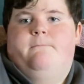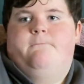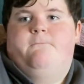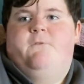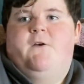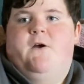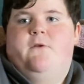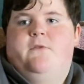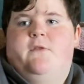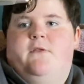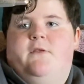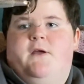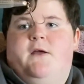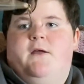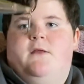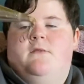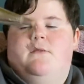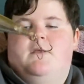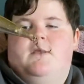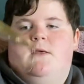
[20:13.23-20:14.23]
Found this
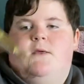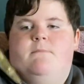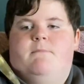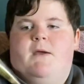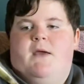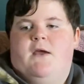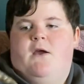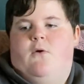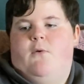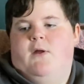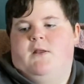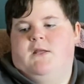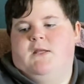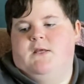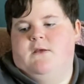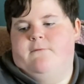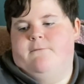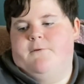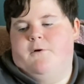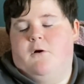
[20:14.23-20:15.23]
at the Bay of
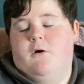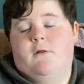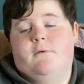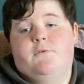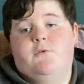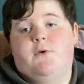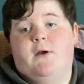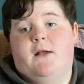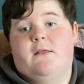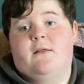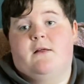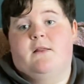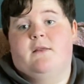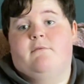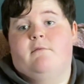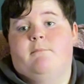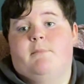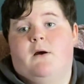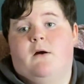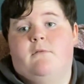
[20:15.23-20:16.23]
Quinte. For all of you guys that live
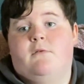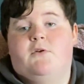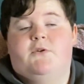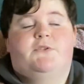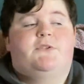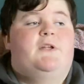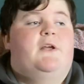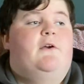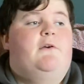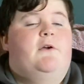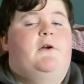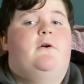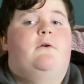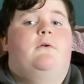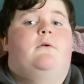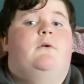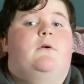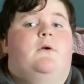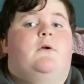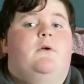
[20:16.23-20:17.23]
in Belleville, Ontario,
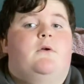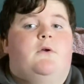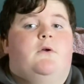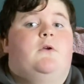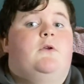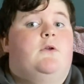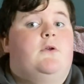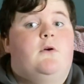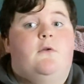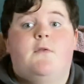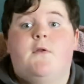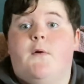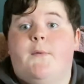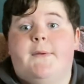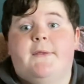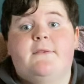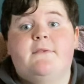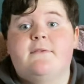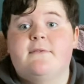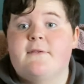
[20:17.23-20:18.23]
you'll know
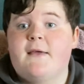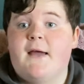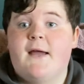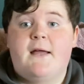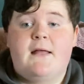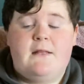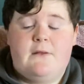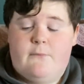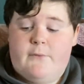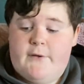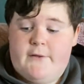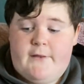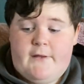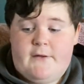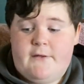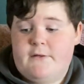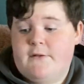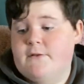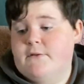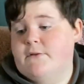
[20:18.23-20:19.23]
exactly where that
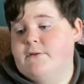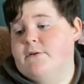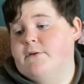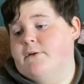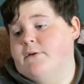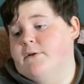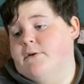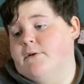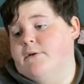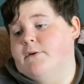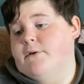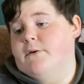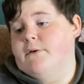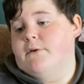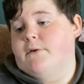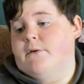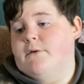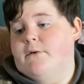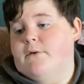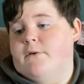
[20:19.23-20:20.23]
is.
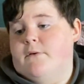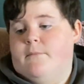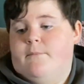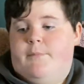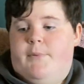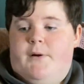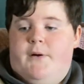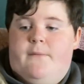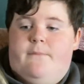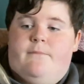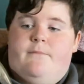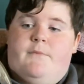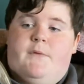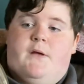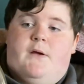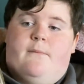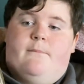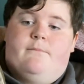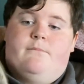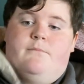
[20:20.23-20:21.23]
But yeah,
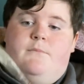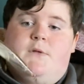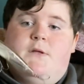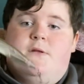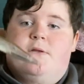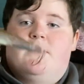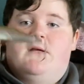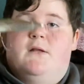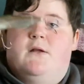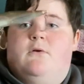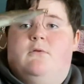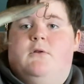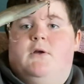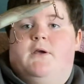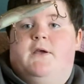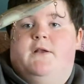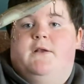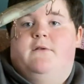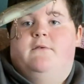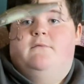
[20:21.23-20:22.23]
you just gotta go
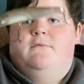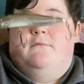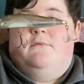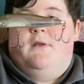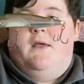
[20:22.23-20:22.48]
looking.